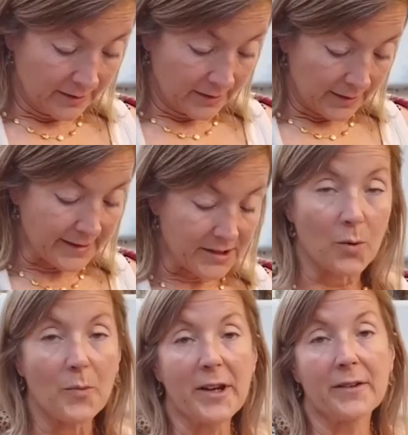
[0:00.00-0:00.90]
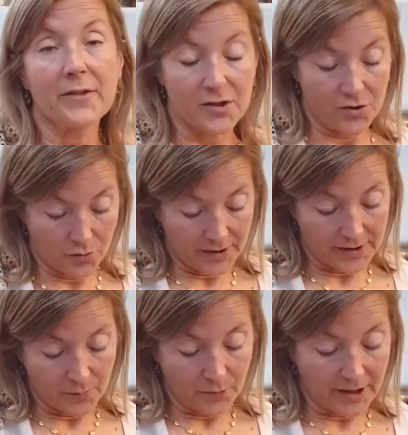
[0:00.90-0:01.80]
Like so many of the
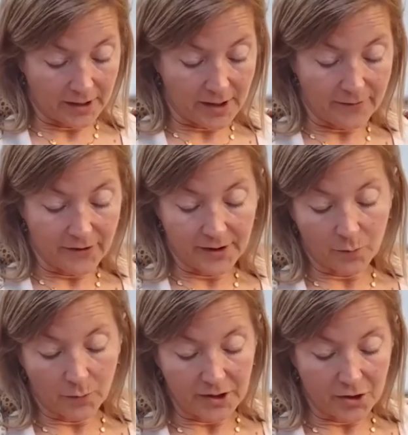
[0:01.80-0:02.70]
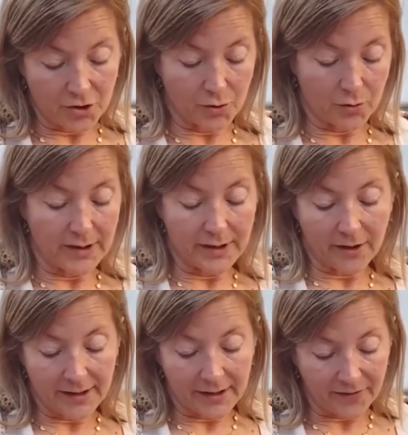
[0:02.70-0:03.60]
stories we uncovered in We Too and in
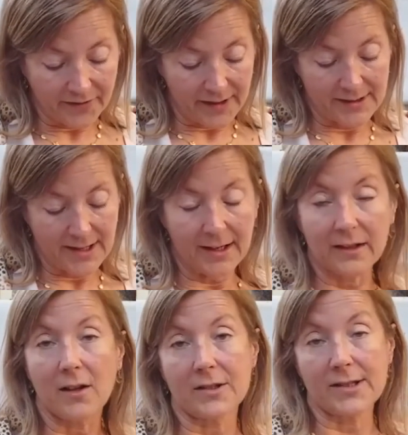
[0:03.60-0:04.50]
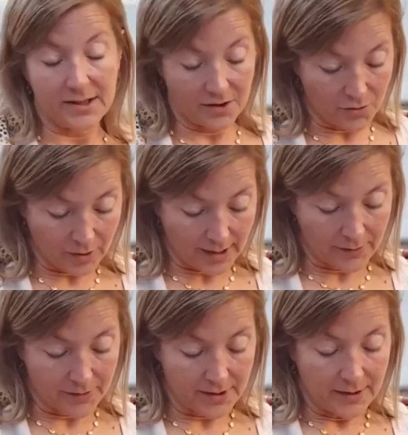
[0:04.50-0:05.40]
our interfaith dialogues at
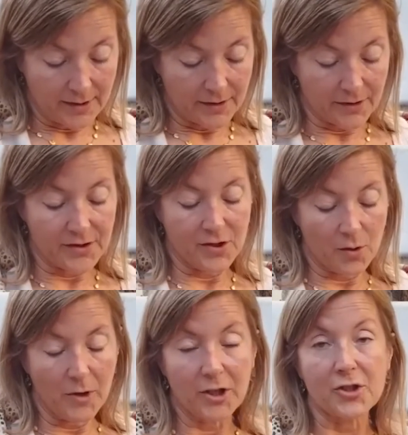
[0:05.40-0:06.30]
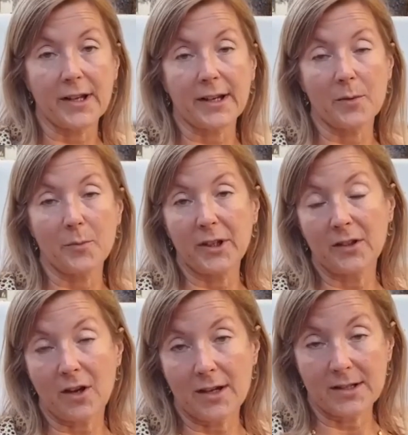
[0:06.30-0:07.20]
NewGround, there's so much that can be
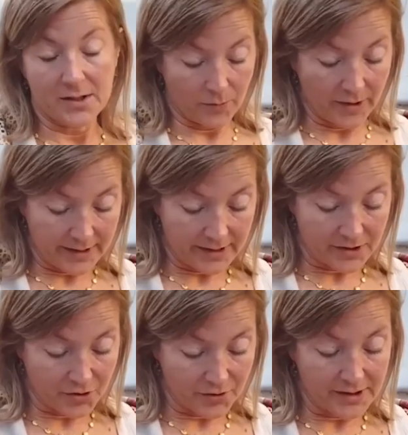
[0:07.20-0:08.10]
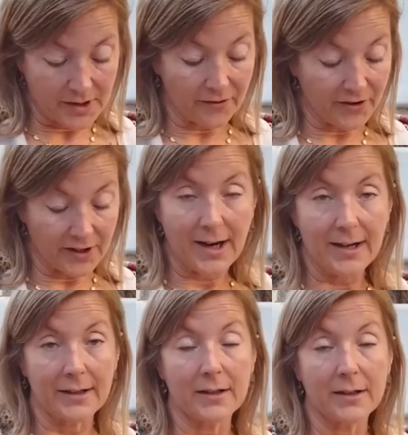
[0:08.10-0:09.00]
lost when histories are forgotten,